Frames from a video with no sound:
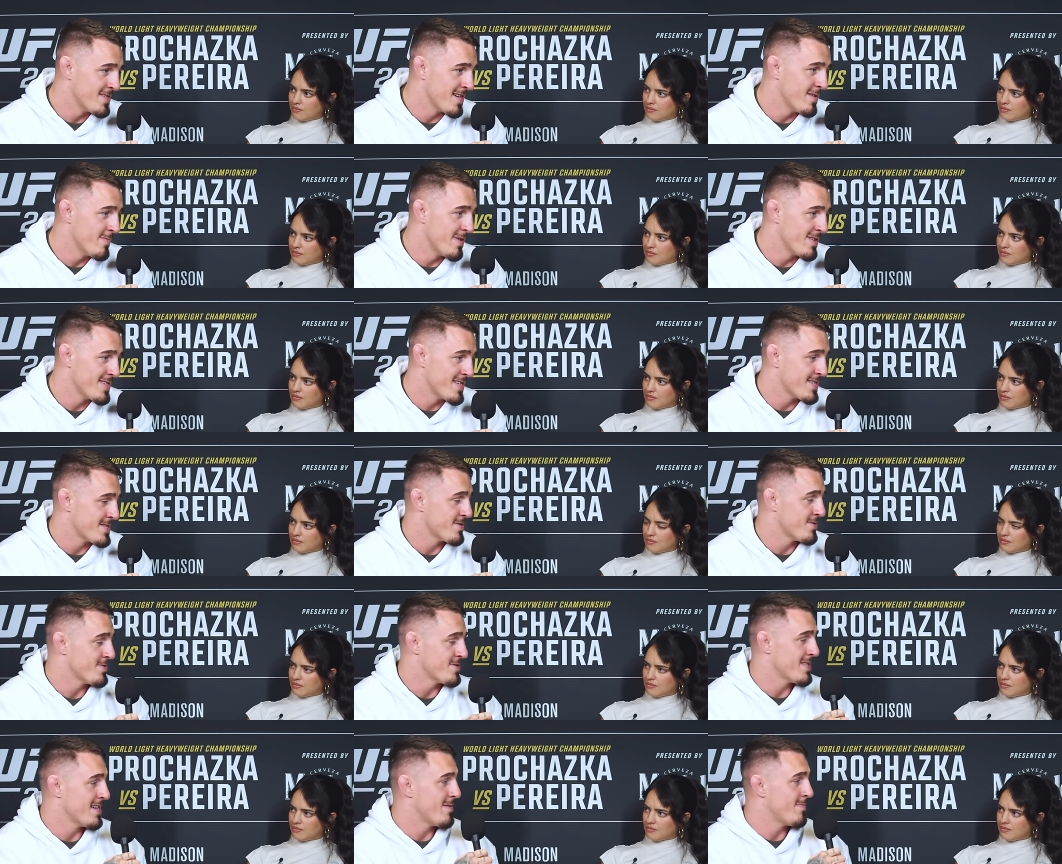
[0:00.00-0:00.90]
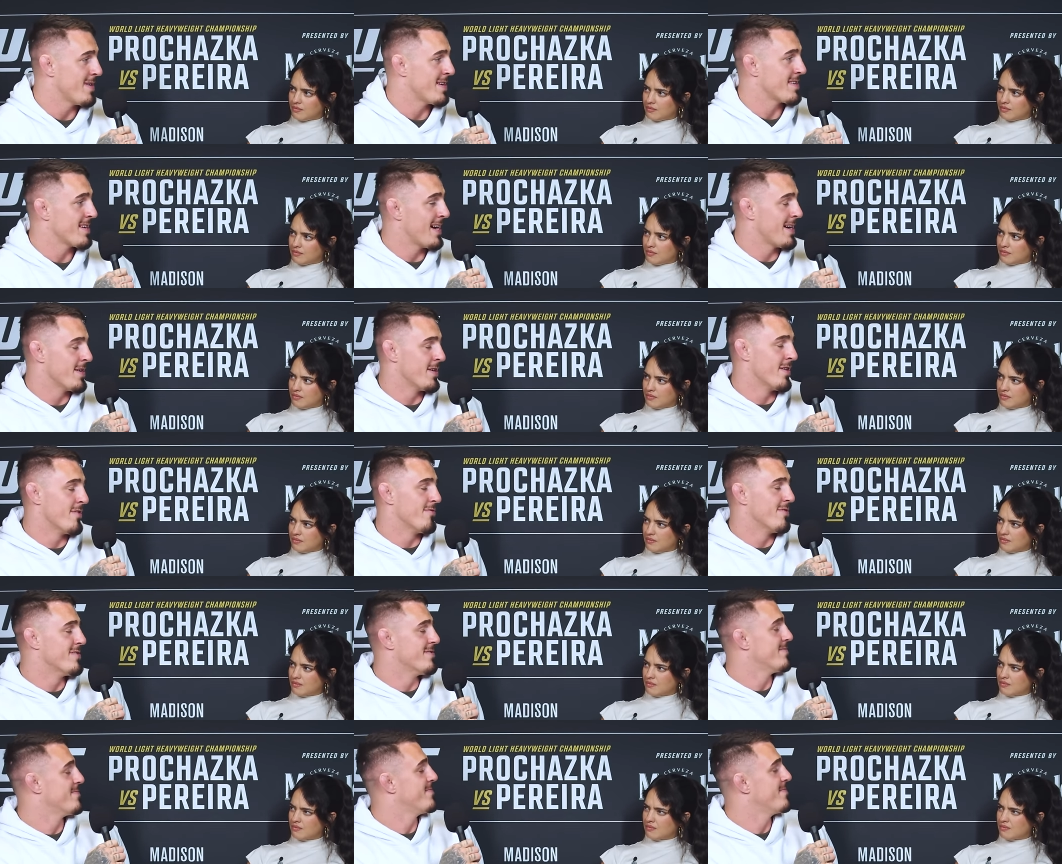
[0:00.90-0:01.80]
Speaker 1: saying my tattoos are that bad. I know.
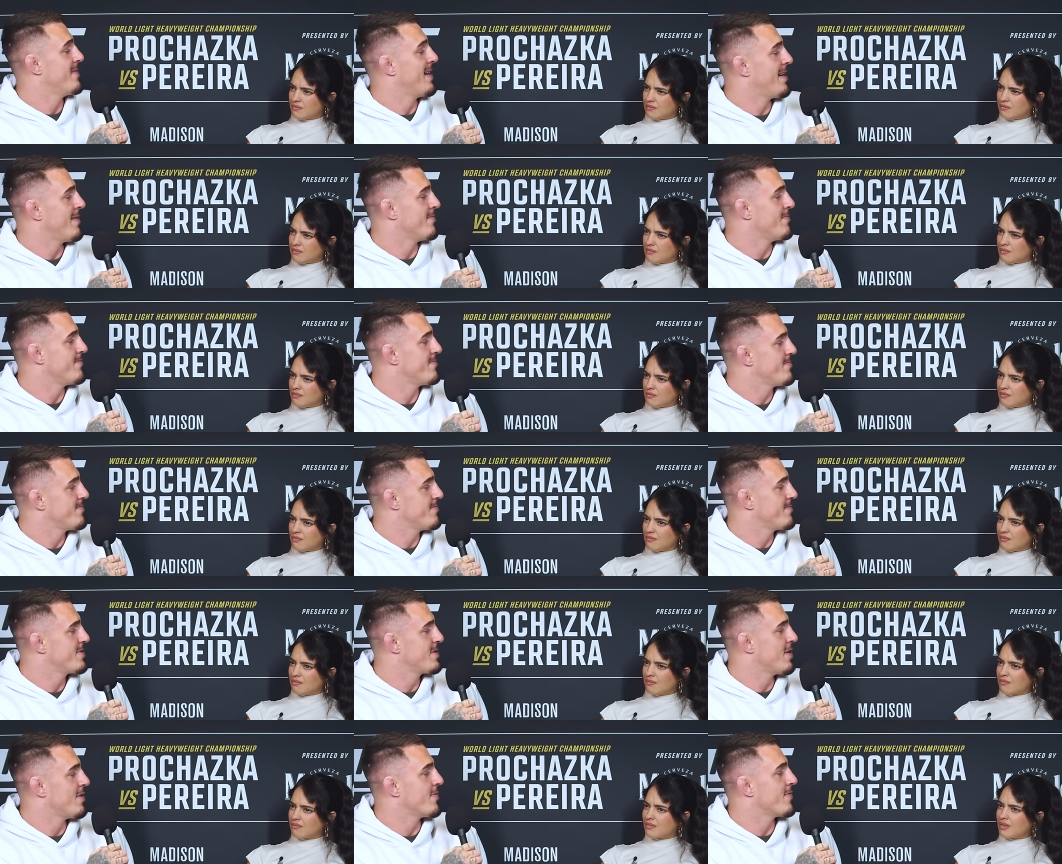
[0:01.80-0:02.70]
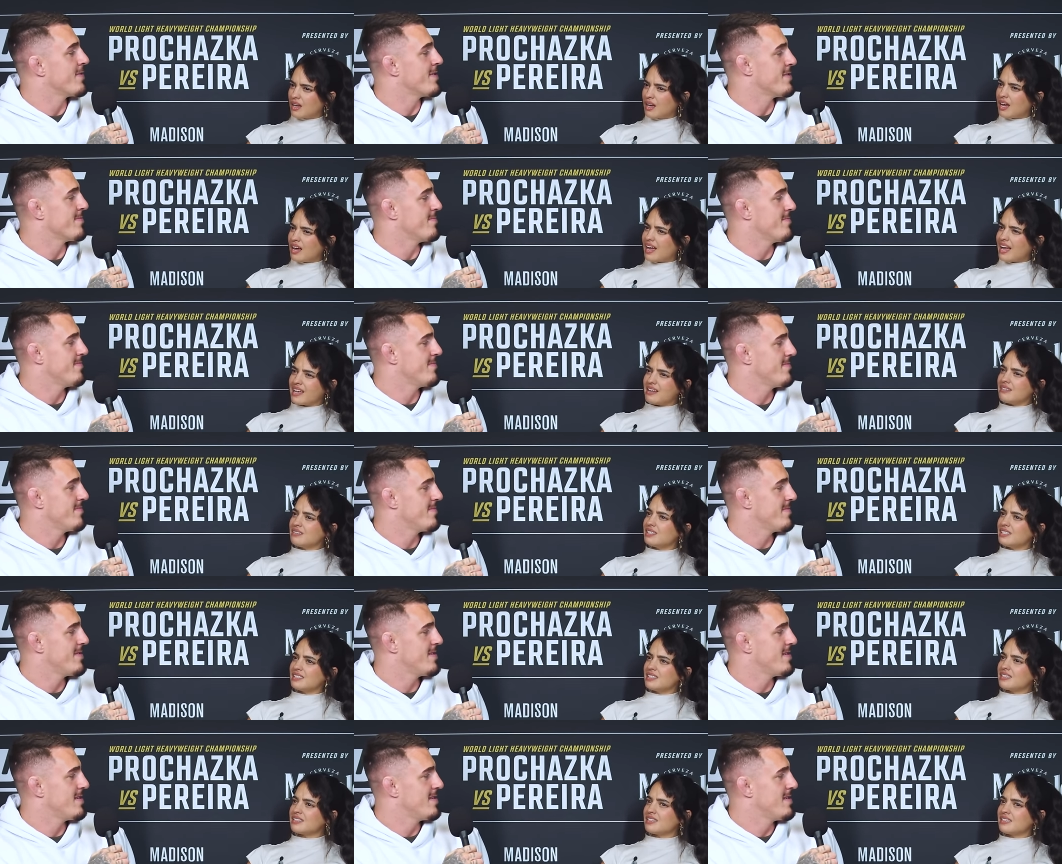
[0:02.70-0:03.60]
I'm covering them. I don't
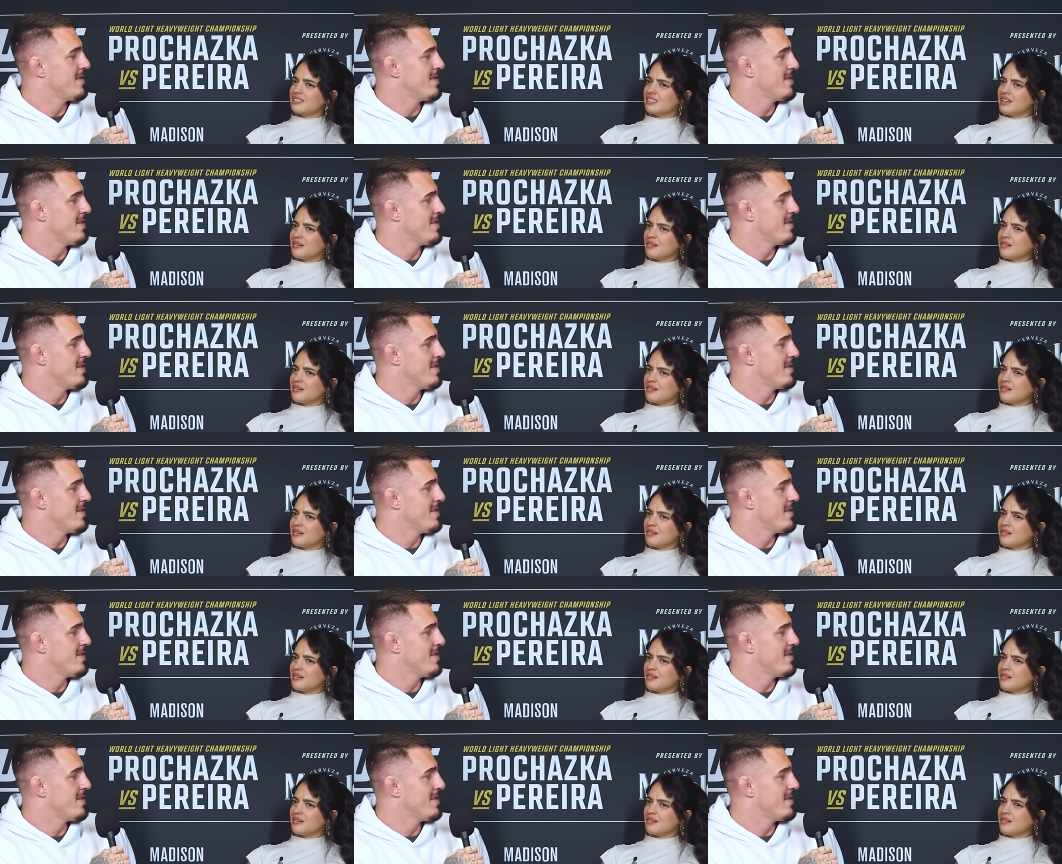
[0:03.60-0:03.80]
think that they're